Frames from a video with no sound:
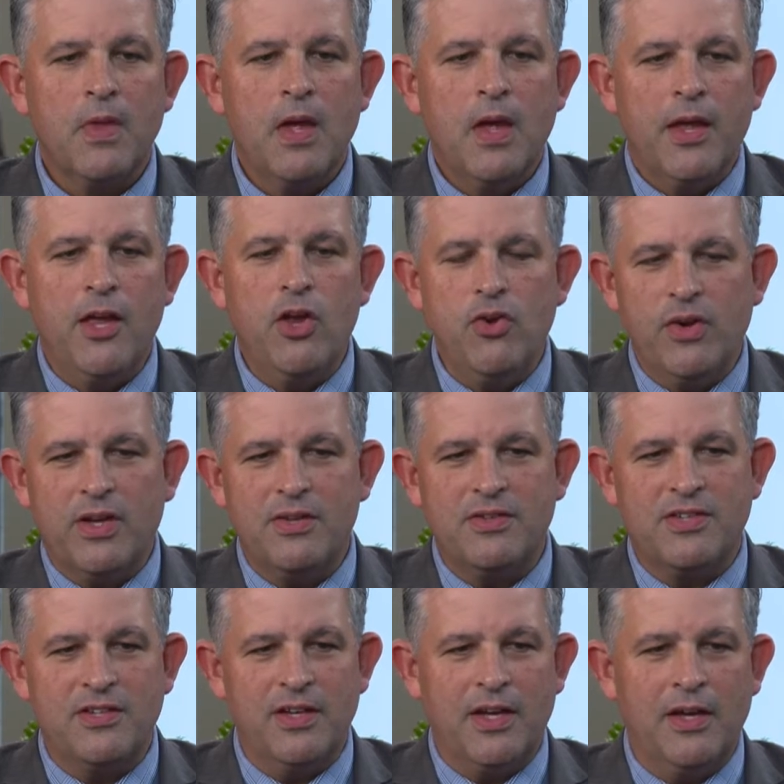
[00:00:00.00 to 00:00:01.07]
Here you can
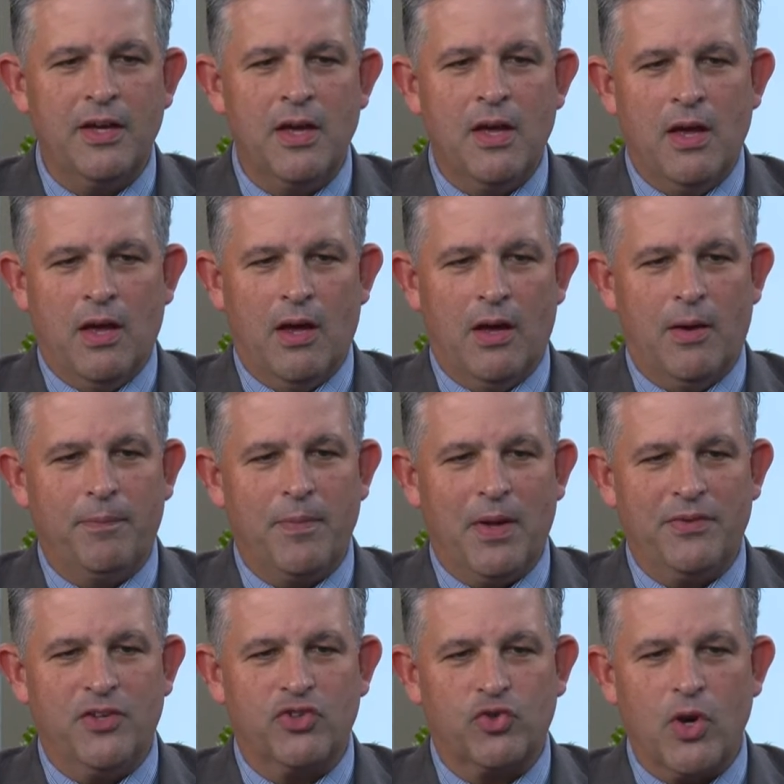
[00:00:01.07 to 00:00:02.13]
see a
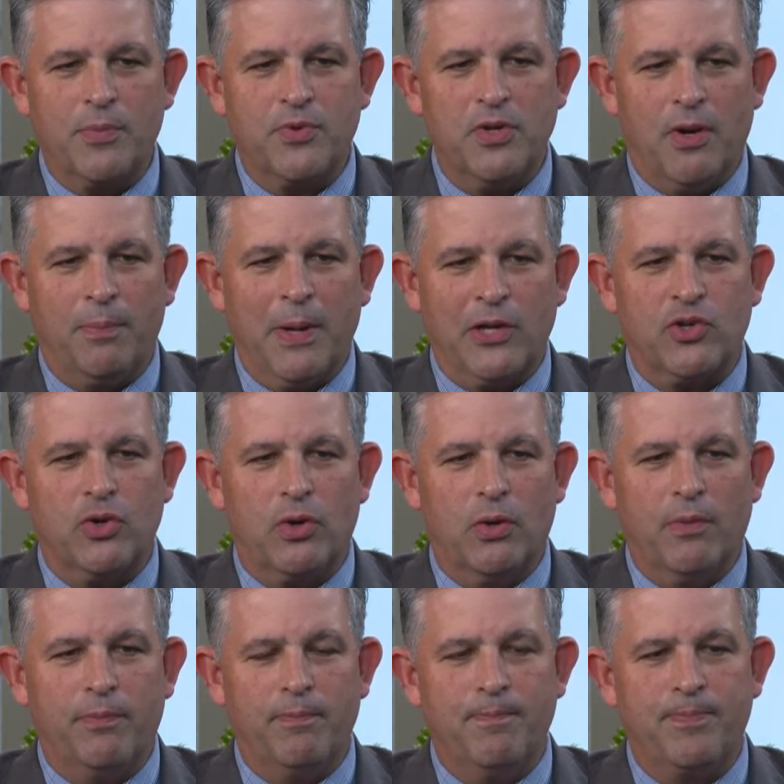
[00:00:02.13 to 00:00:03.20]
description, a picture
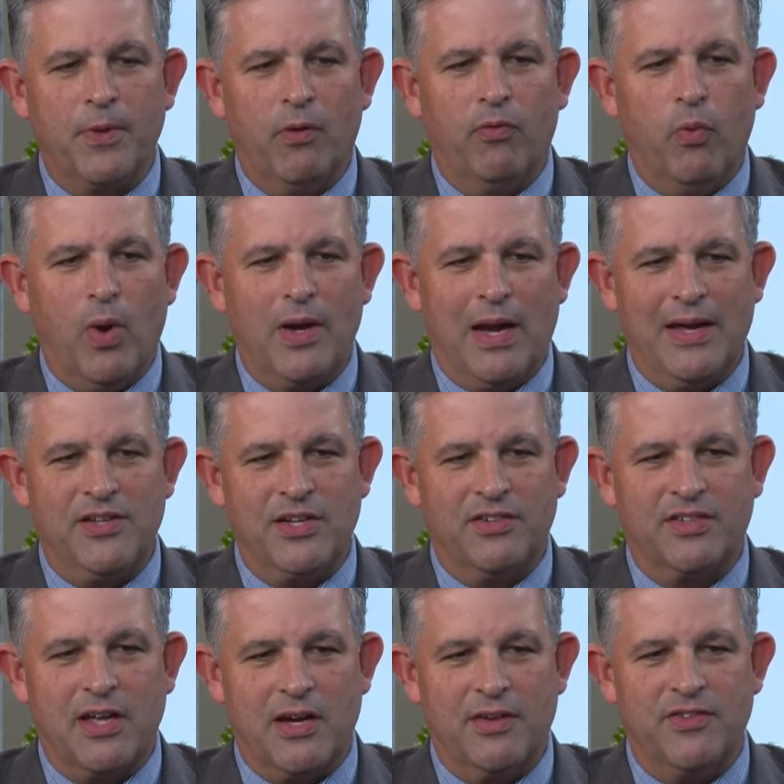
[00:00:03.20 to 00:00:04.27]
of what I just
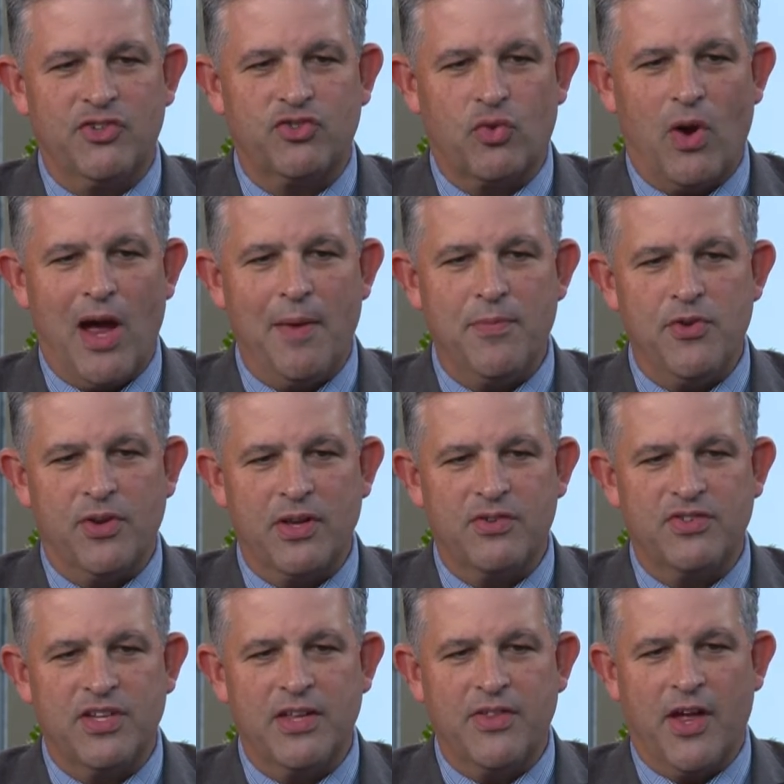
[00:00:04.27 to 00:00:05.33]
kind of described. You can
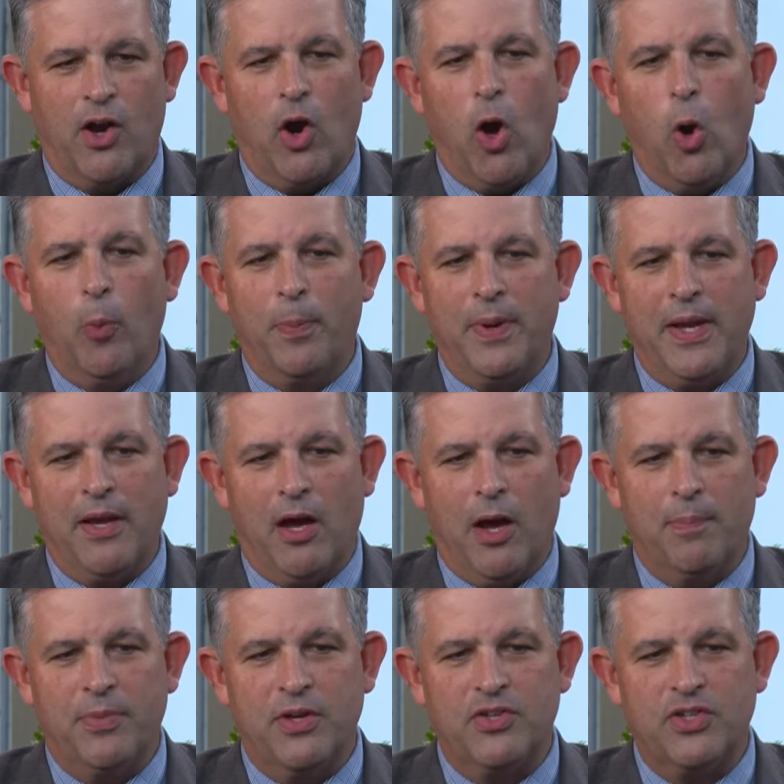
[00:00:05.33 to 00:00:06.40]
see there opening up
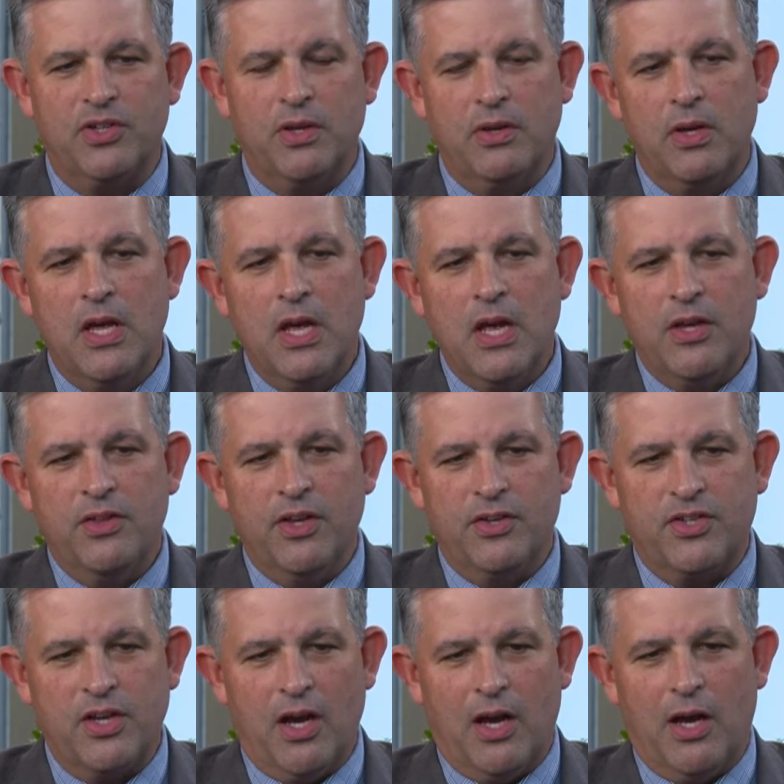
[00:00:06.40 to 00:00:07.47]

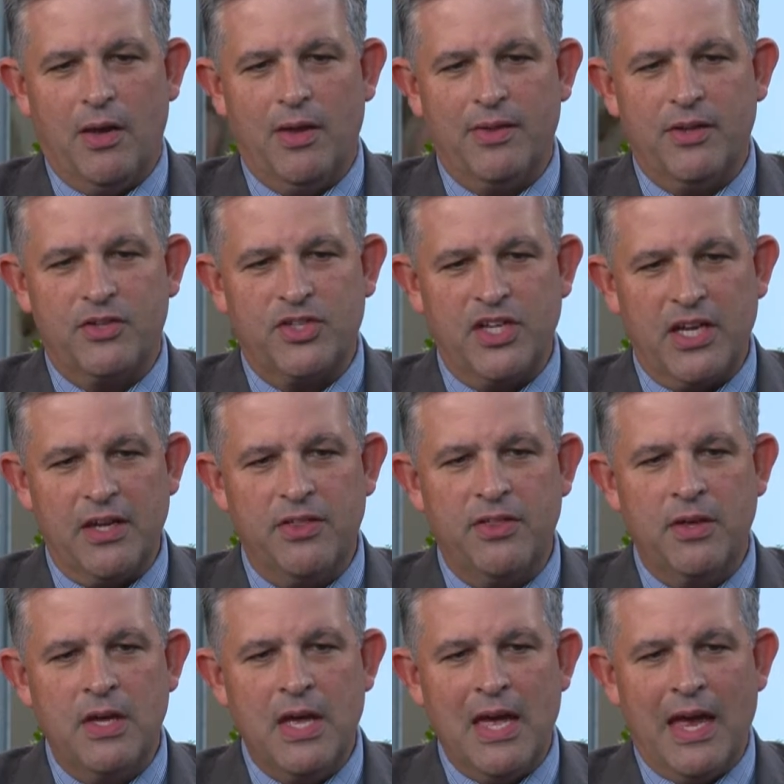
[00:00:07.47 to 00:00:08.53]
the sheath,
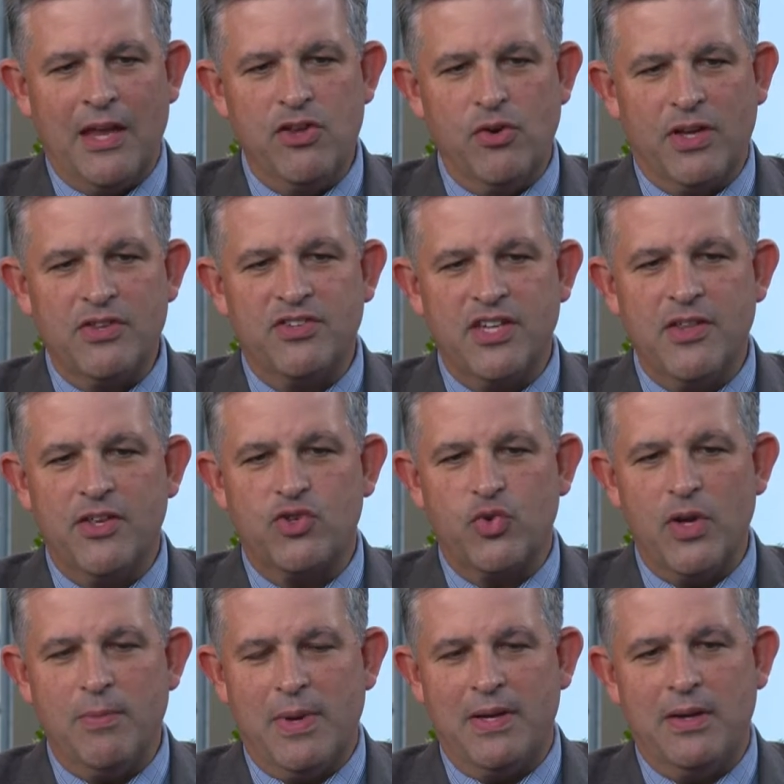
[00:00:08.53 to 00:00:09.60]
and you can see the
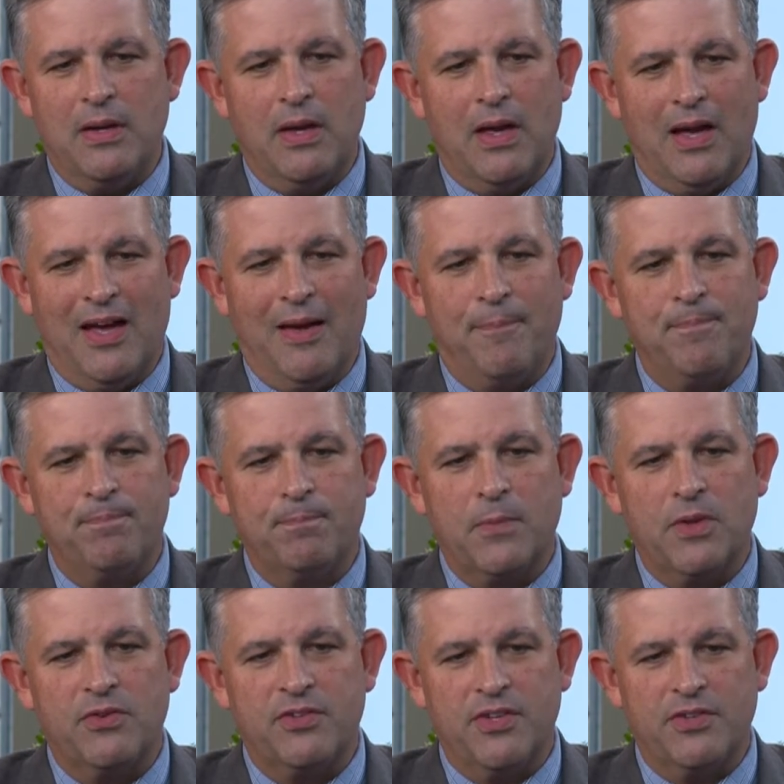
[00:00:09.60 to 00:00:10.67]
treatment
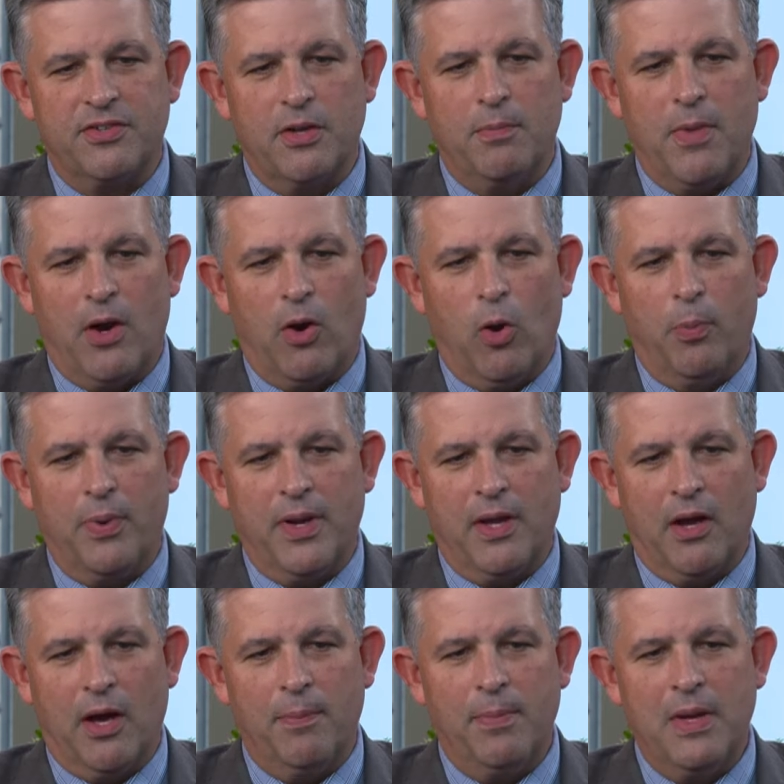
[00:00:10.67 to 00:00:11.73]
system there opening up.